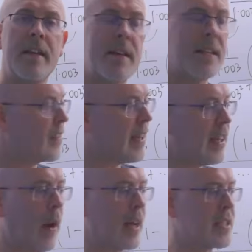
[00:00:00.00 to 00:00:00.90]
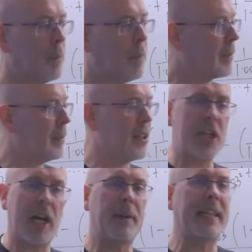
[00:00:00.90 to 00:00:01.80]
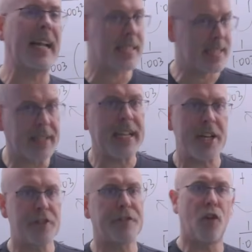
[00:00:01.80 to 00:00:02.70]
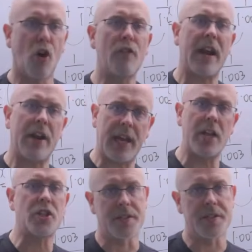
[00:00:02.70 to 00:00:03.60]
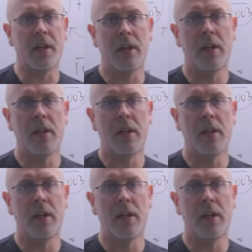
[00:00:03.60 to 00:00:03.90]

So if you have any questions, I'll pop them in the chat, but that's there. There's your 4 variations.